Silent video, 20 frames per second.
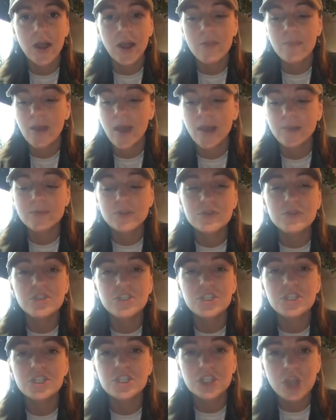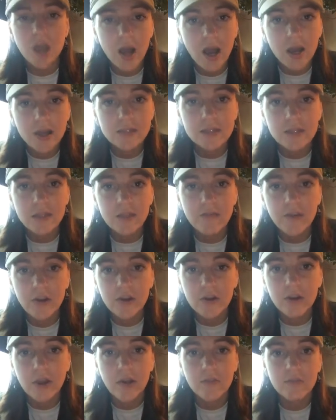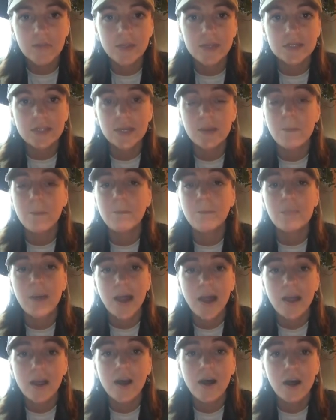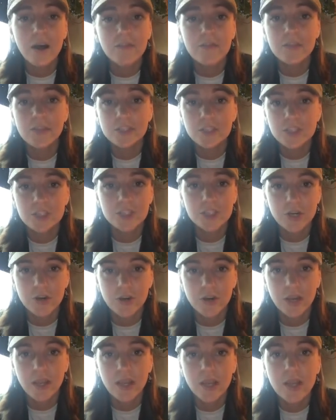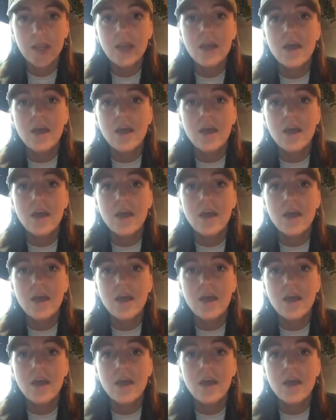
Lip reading: I'm absolutely shocked the federal government didn't buy off this jury,